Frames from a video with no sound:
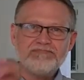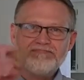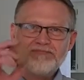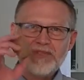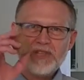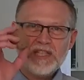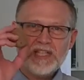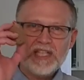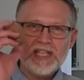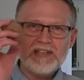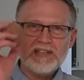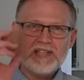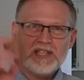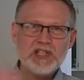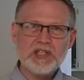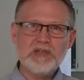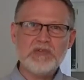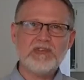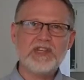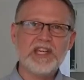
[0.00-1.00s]
when you get
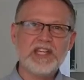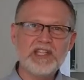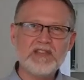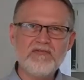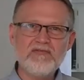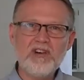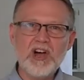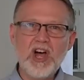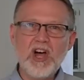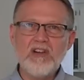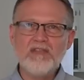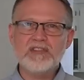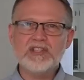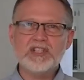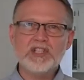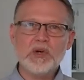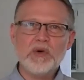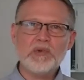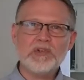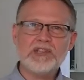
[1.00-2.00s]
these two things involved,
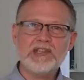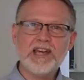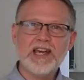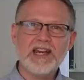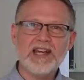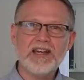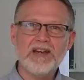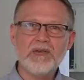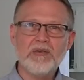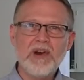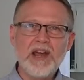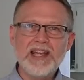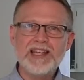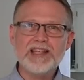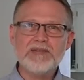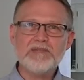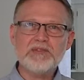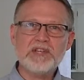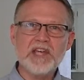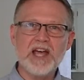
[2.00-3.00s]
the jokes kind of
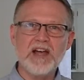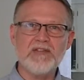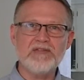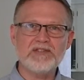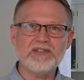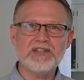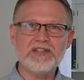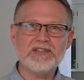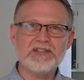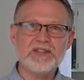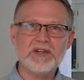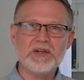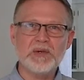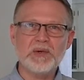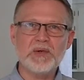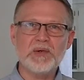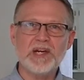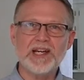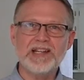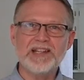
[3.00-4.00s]
write themselves.
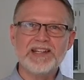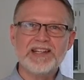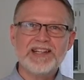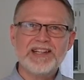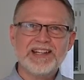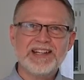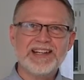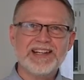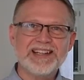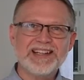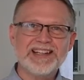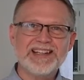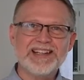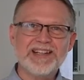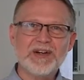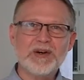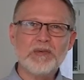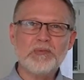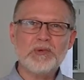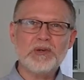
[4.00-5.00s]
So, I
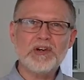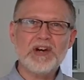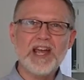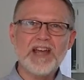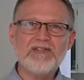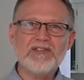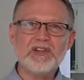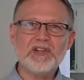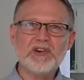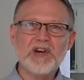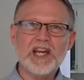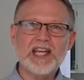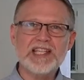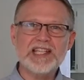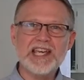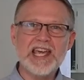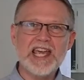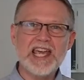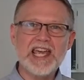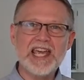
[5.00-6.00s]
hope you're having a
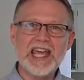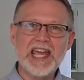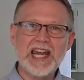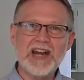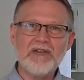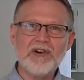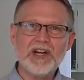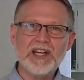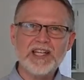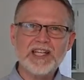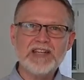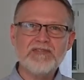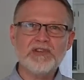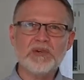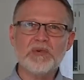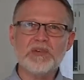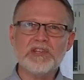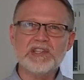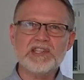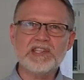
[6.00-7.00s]
great day, and I want to leave
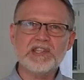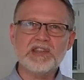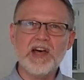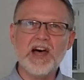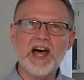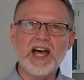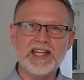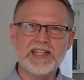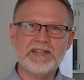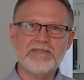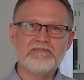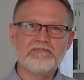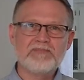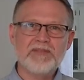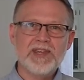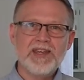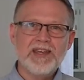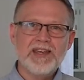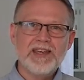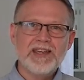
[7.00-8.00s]
you with this thought.
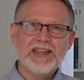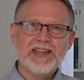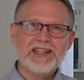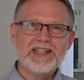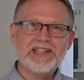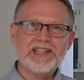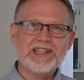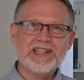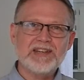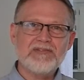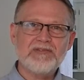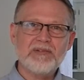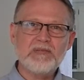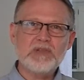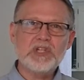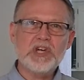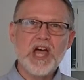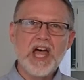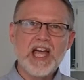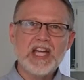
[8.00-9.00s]
It's
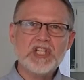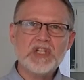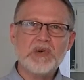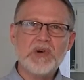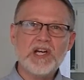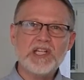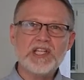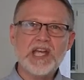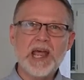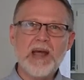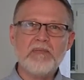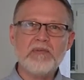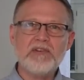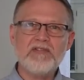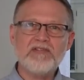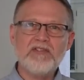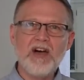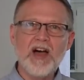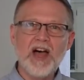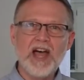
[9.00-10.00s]
from Joshua
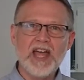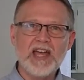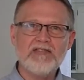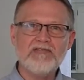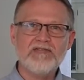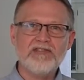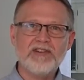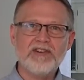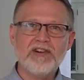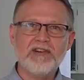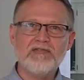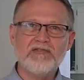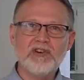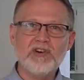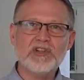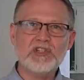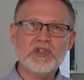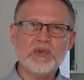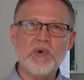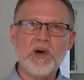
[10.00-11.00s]
chapter 5,
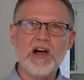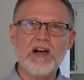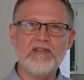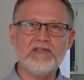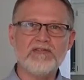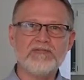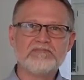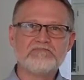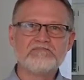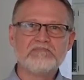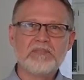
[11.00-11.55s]
verse 12.